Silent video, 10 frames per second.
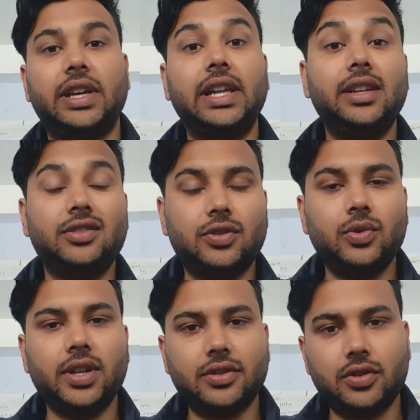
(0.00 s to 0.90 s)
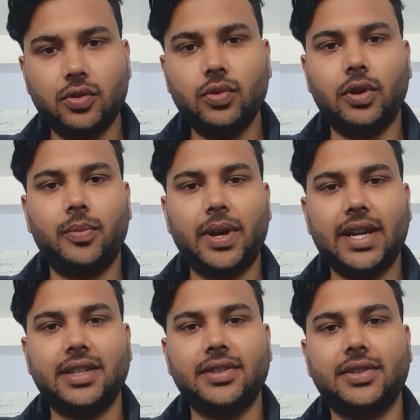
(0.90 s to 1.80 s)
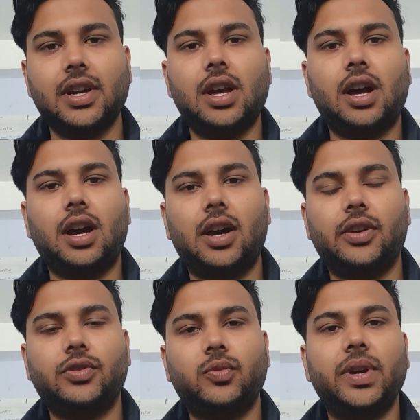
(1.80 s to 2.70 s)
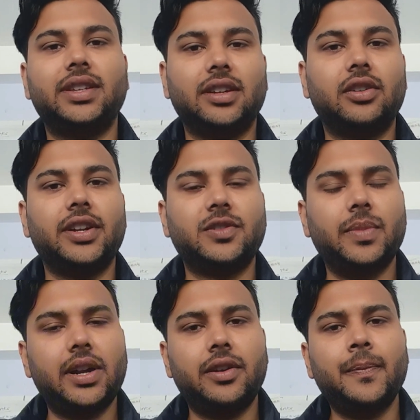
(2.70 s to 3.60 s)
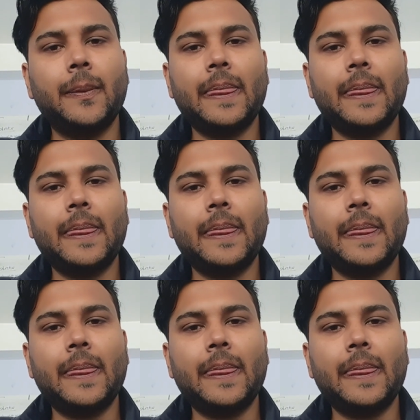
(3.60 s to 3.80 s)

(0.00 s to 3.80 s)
elite students do or practice to make their grades better,